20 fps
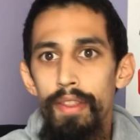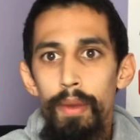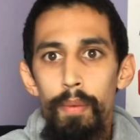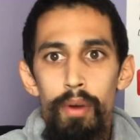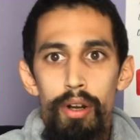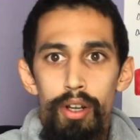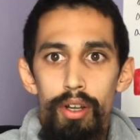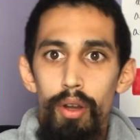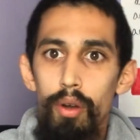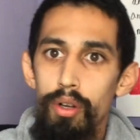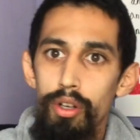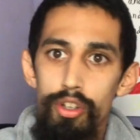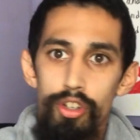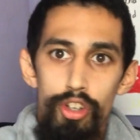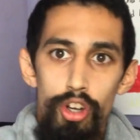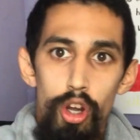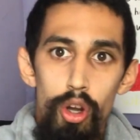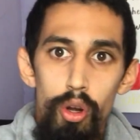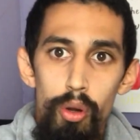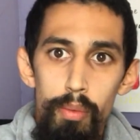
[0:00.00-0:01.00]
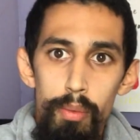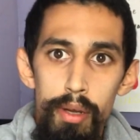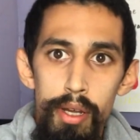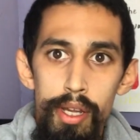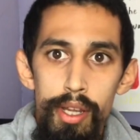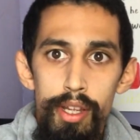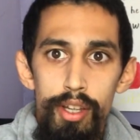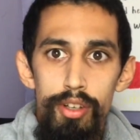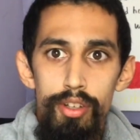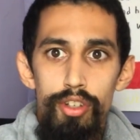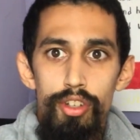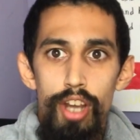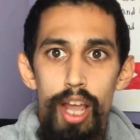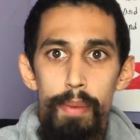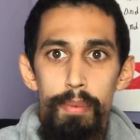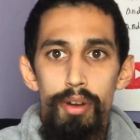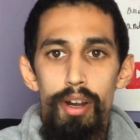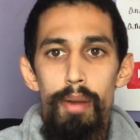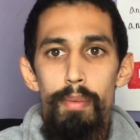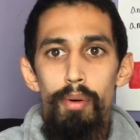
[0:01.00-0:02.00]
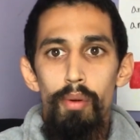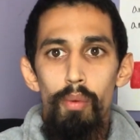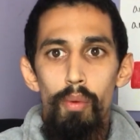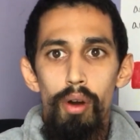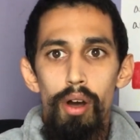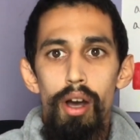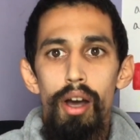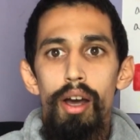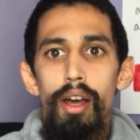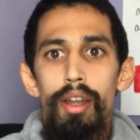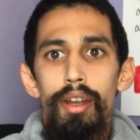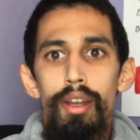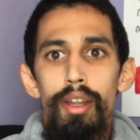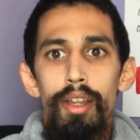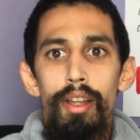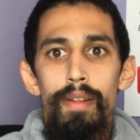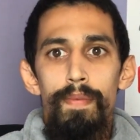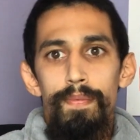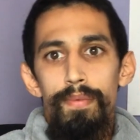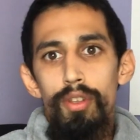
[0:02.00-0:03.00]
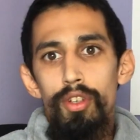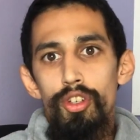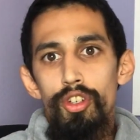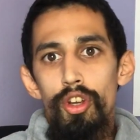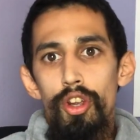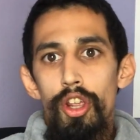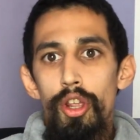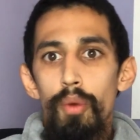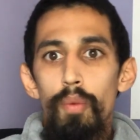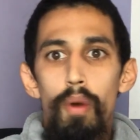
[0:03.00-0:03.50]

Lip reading: They want to go to Job chapter number 1 to show you